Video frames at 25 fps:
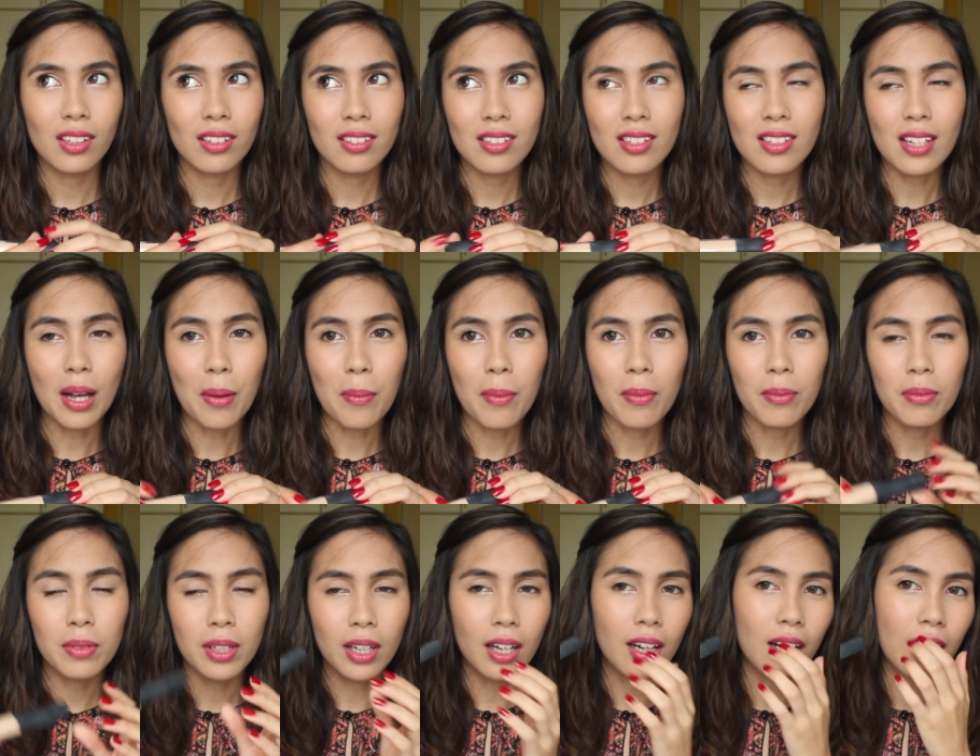some
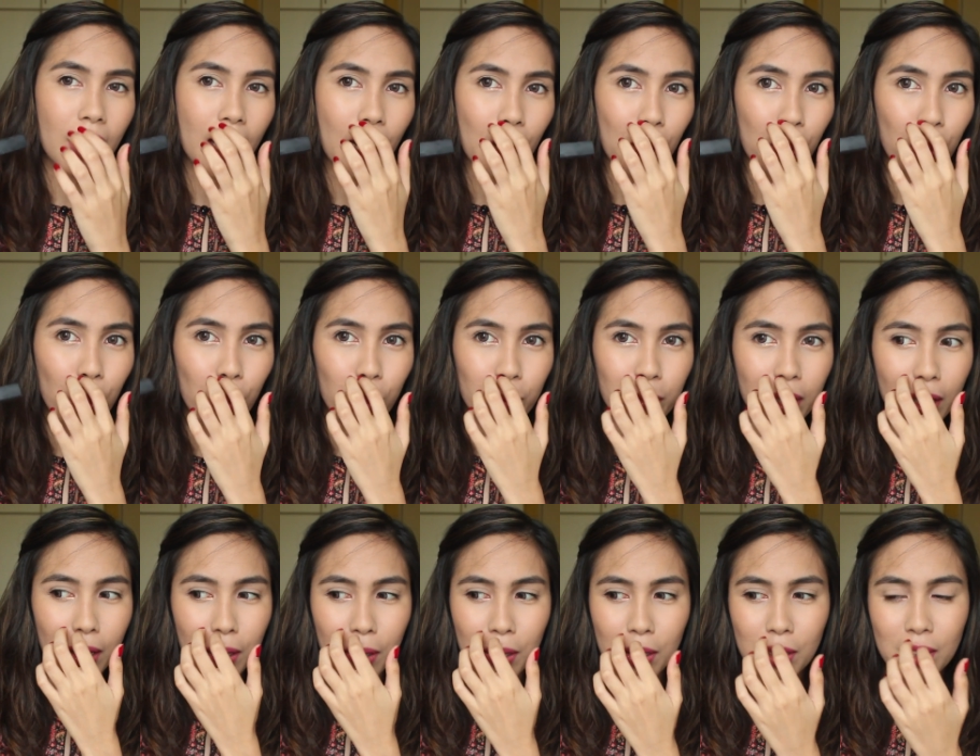yeah, I hope
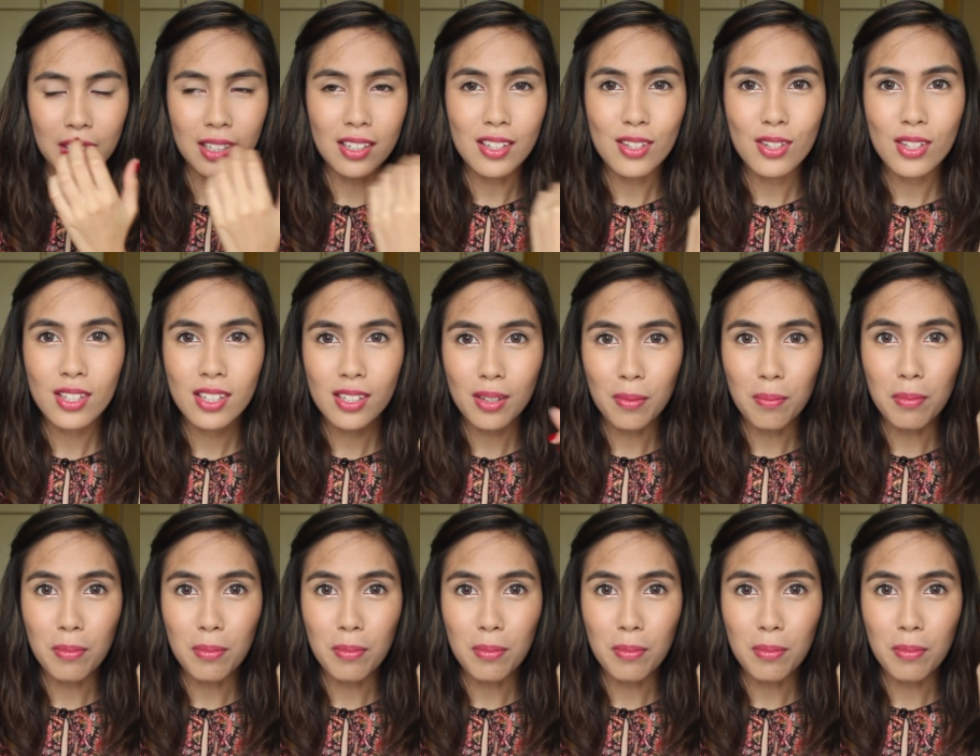that this